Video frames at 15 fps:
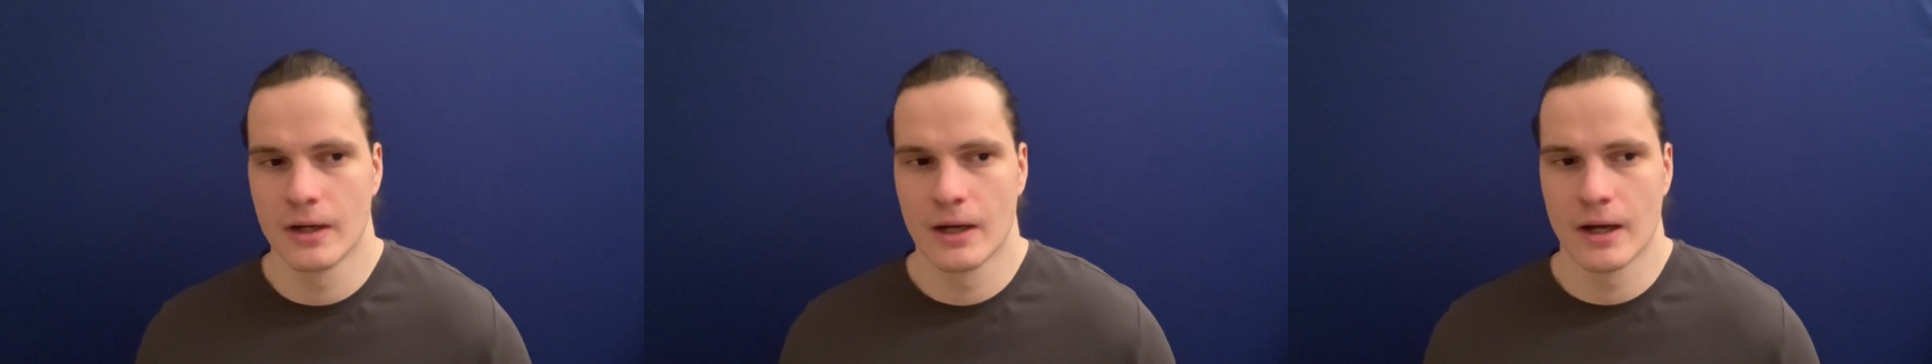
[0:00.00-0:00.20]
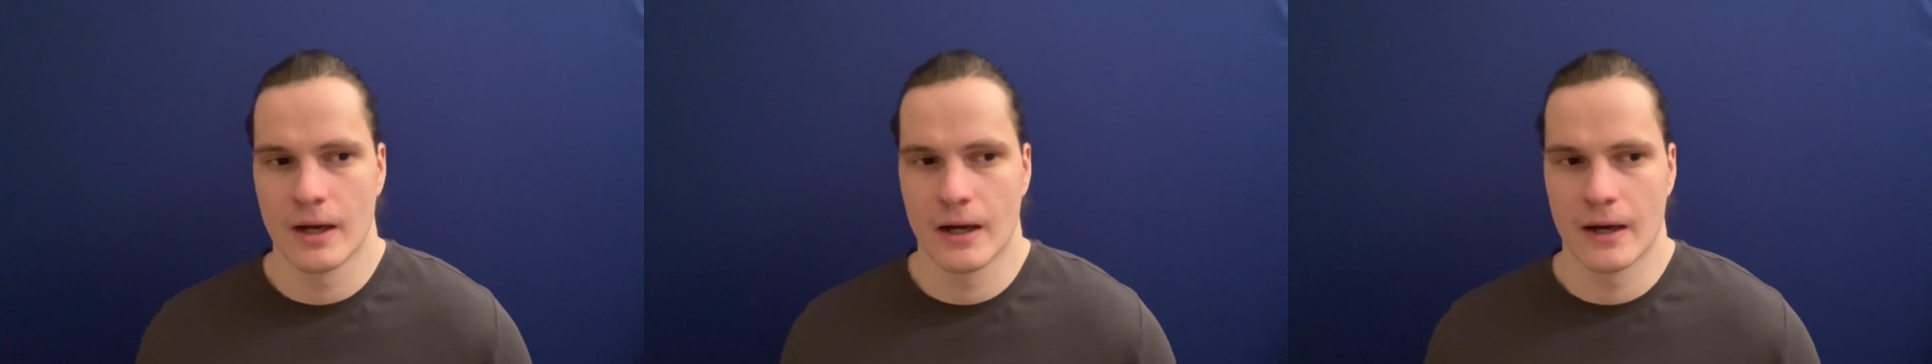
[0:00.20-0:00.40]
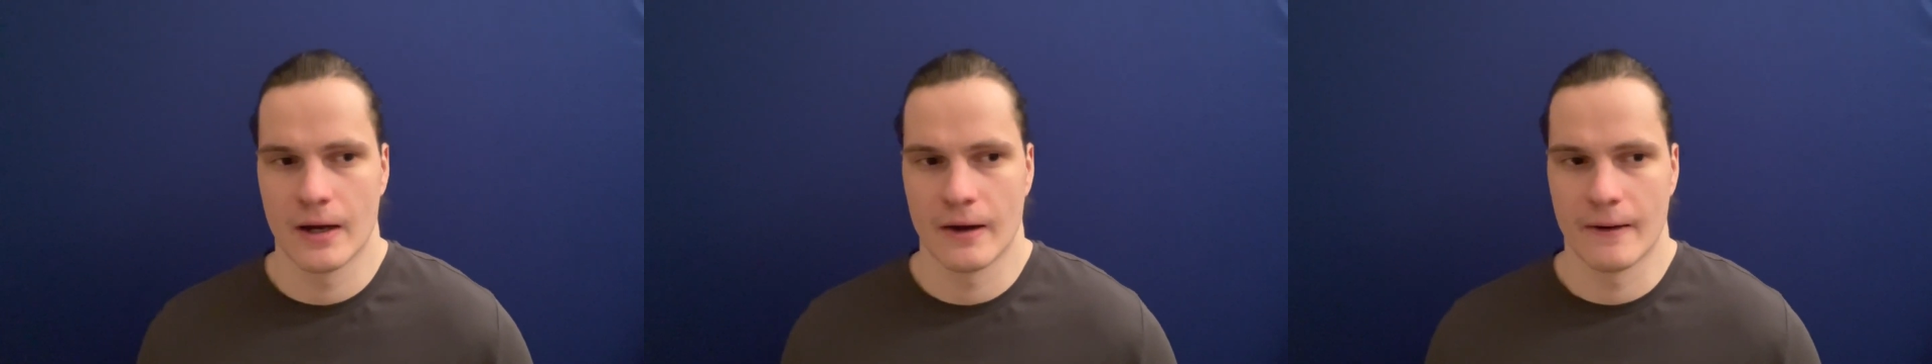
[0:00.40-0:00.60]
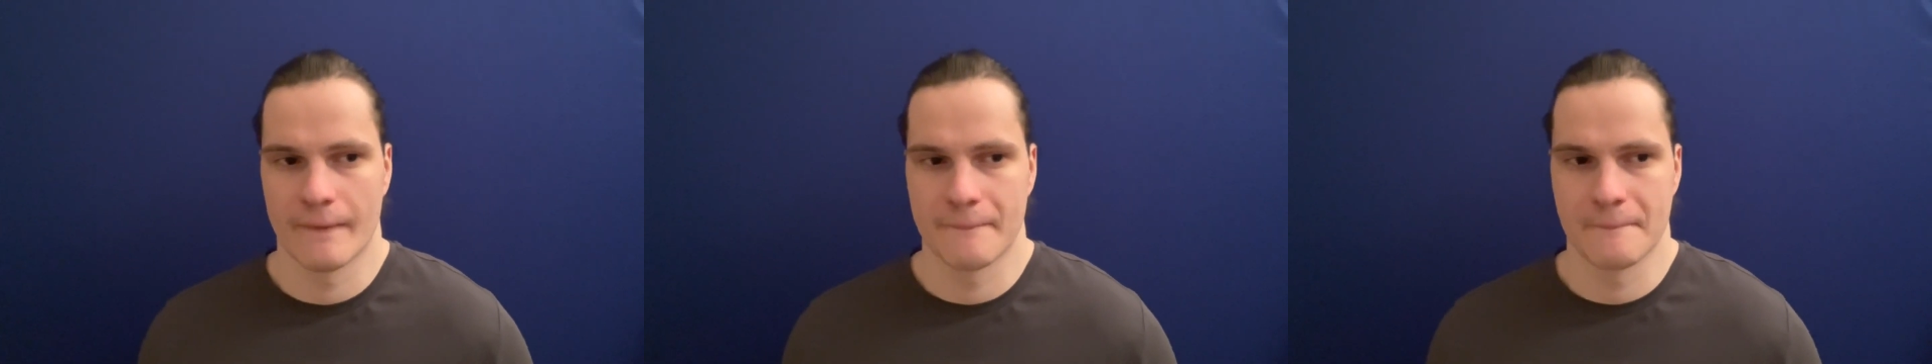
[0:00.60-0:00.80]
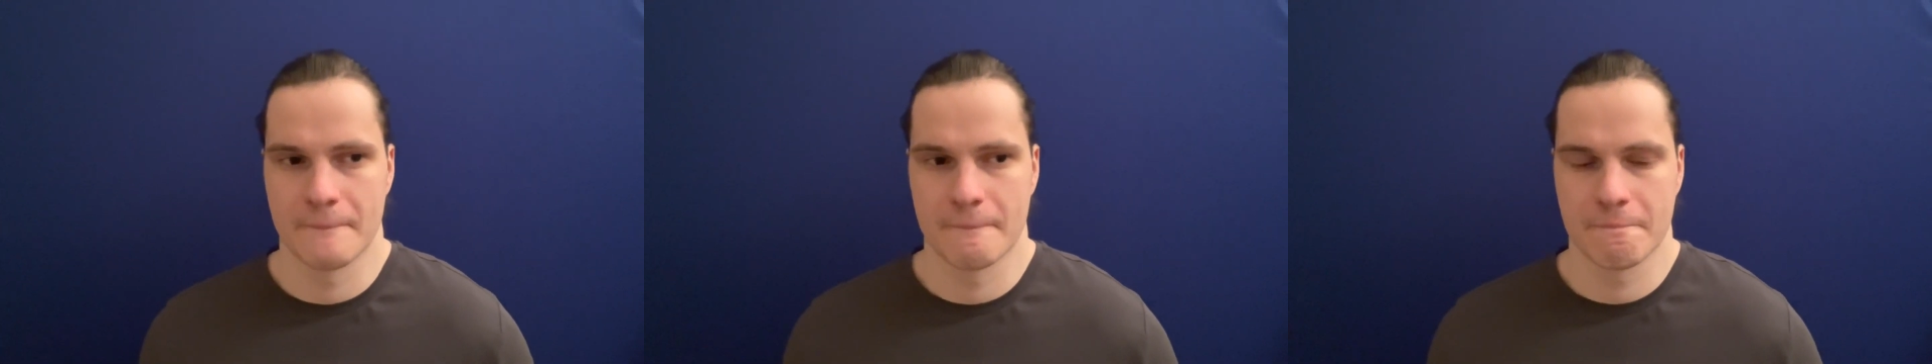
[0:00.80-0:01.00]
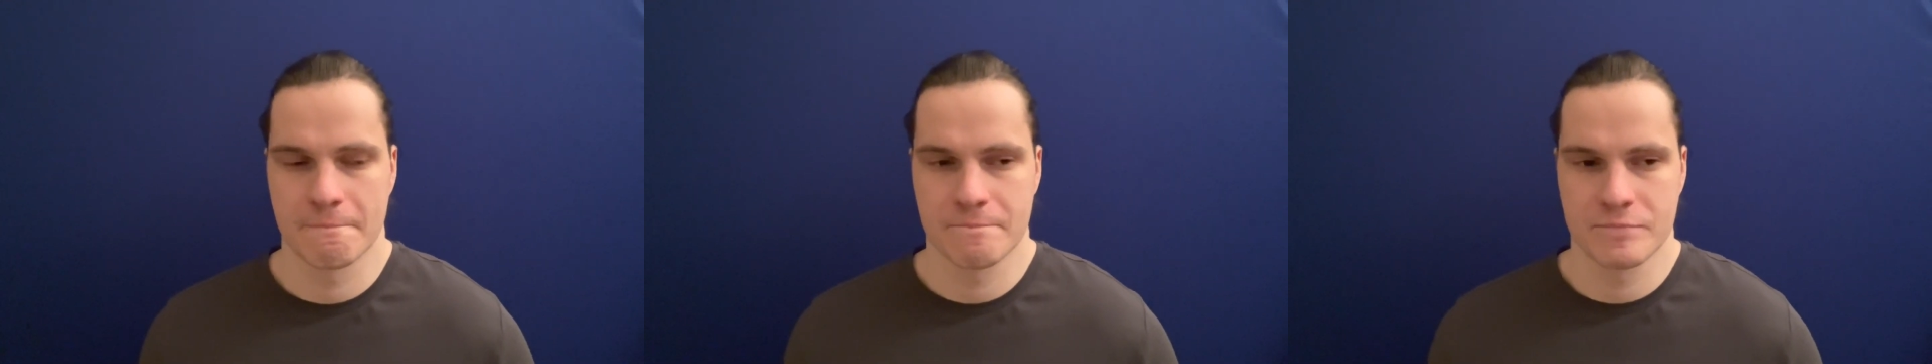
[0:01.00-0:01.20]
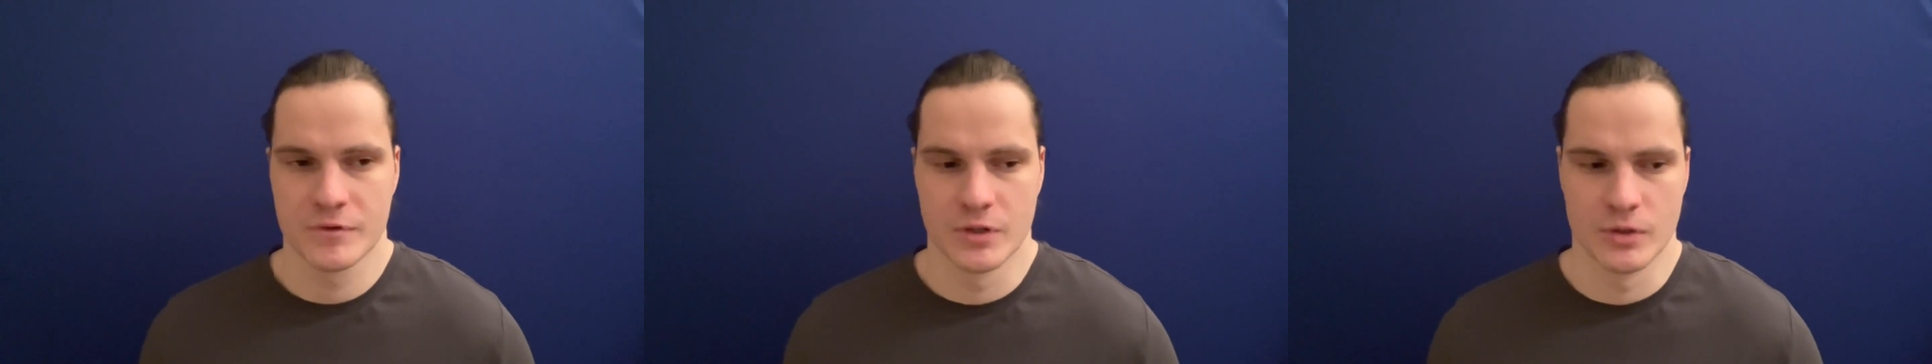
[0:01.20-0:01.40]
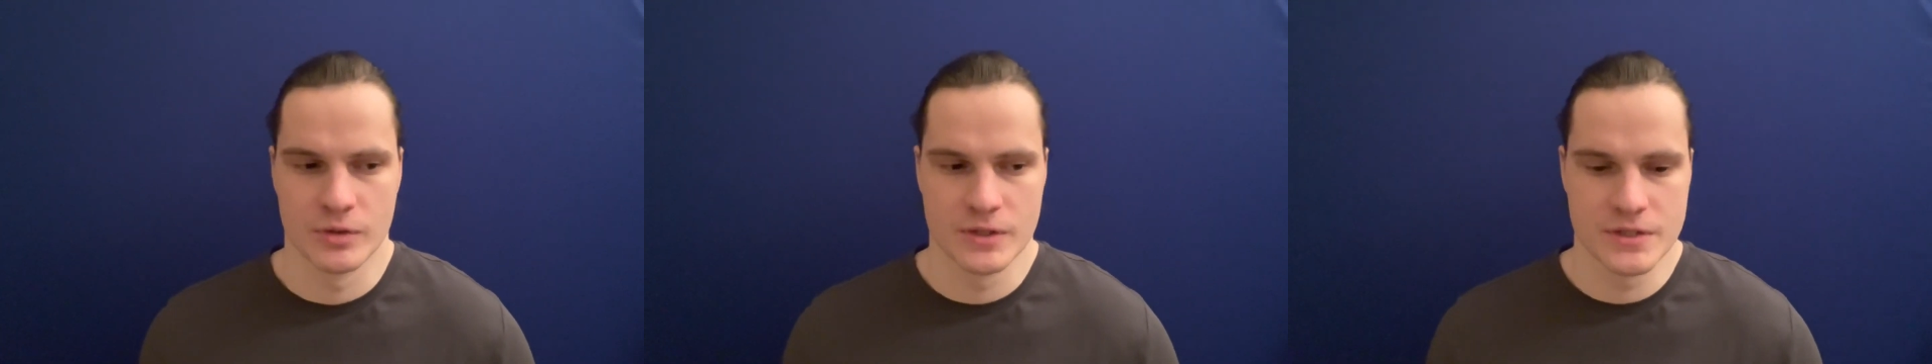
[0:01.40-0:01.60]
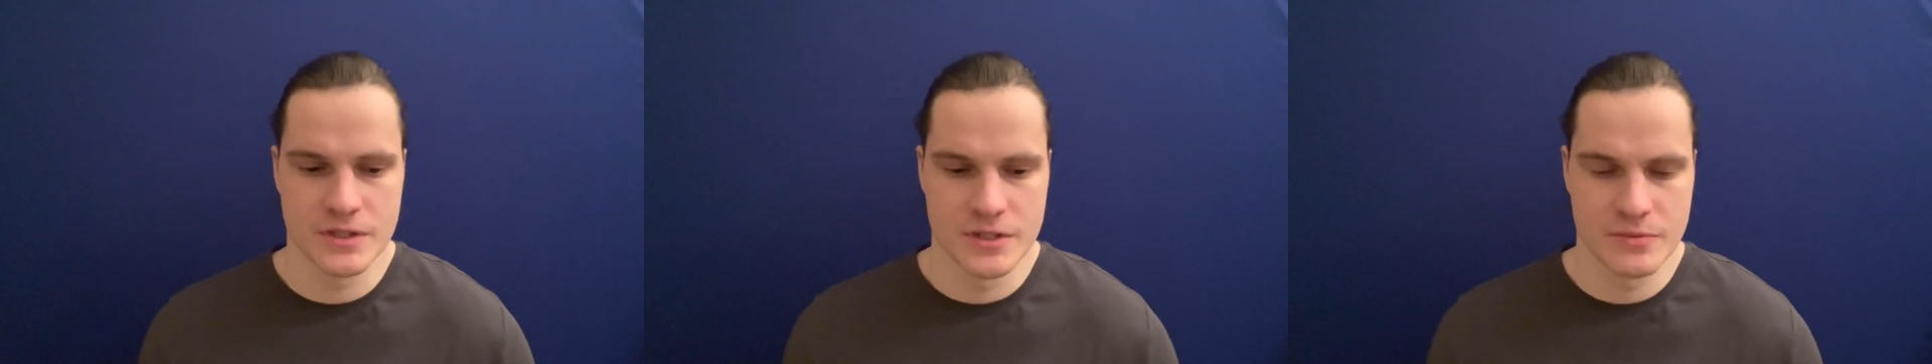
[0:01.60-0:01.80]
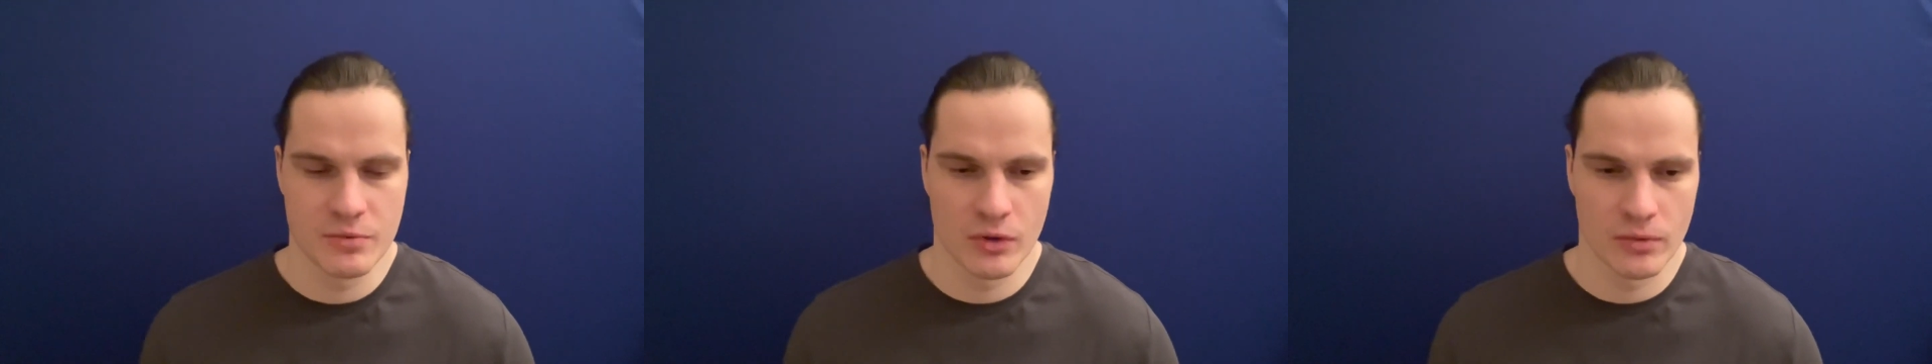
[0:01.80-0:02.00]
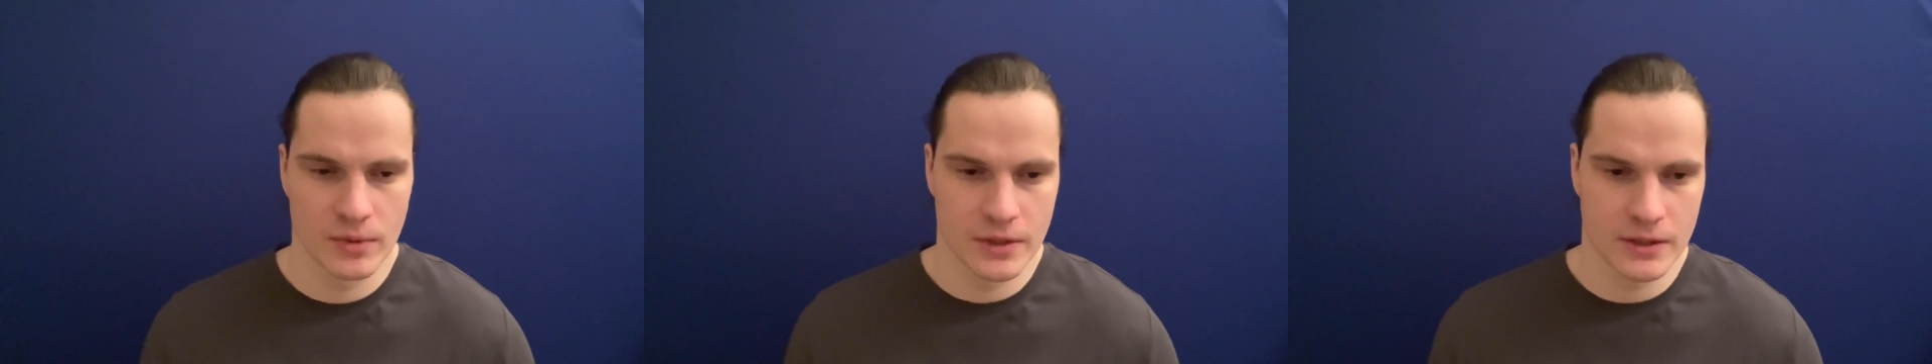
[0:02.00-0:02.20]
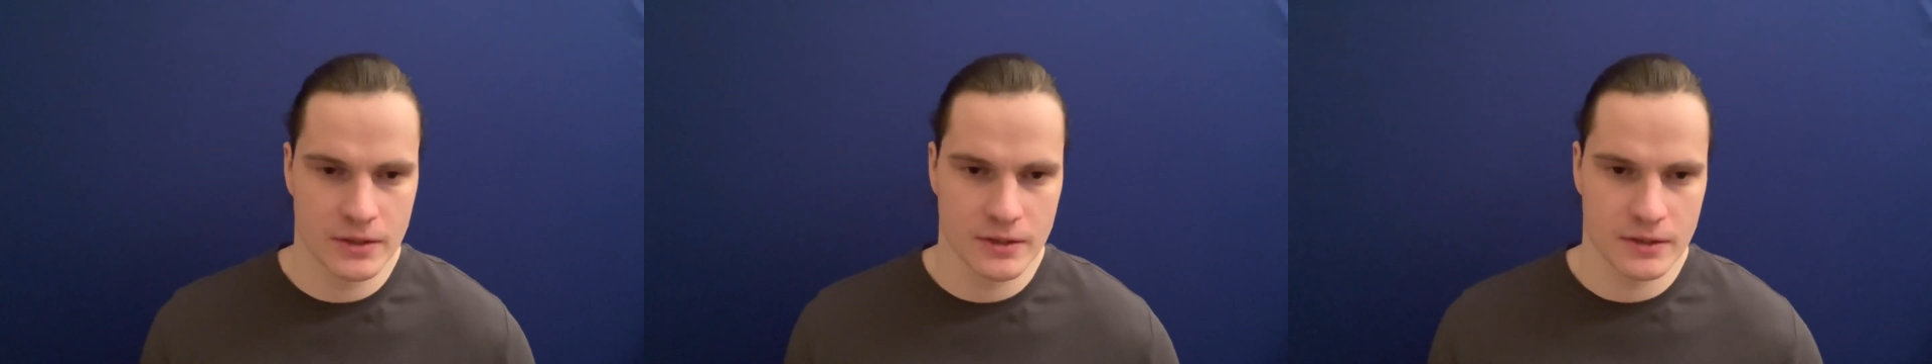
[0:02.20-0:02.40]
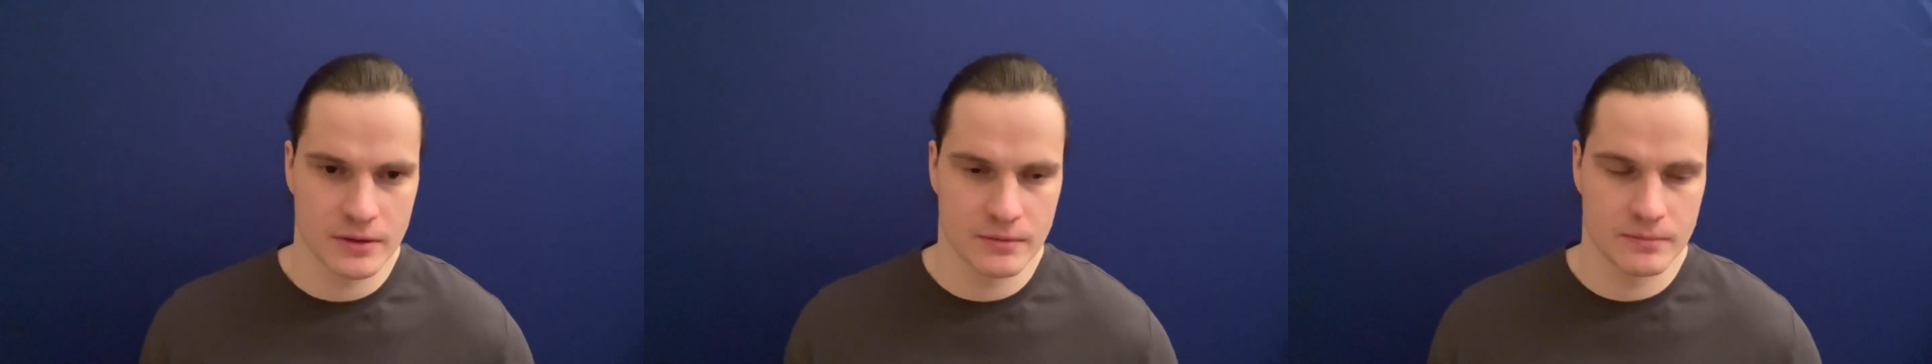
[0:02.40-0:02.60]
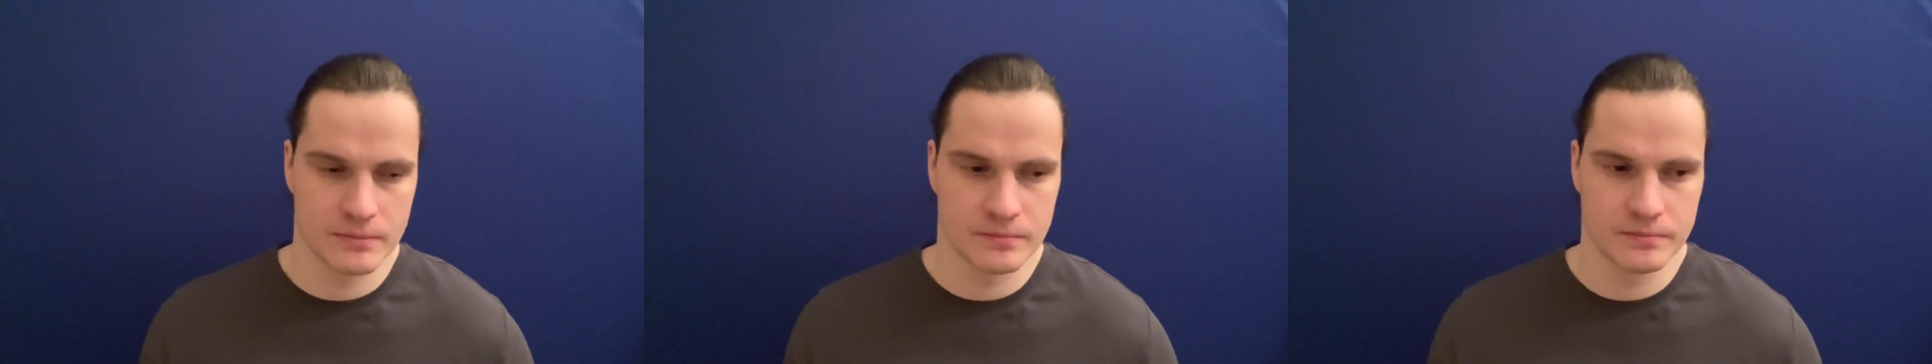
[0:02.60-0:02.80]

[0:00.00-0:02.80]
This is probably